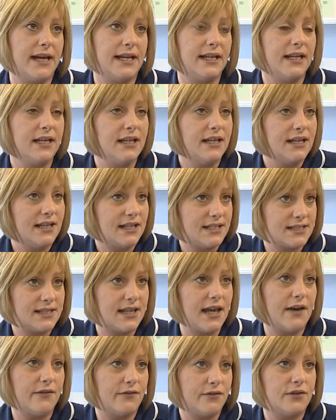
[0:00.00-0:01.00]
page, it's
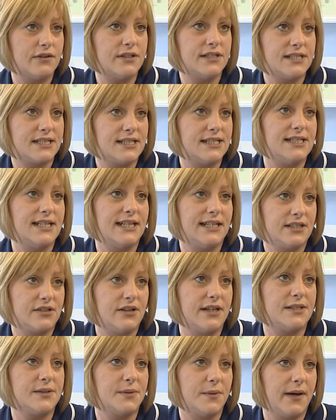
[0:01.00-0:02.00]
there for us to see
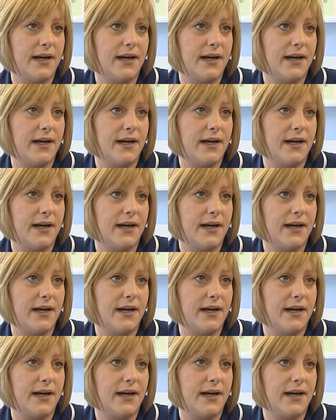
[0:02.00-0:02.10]
straight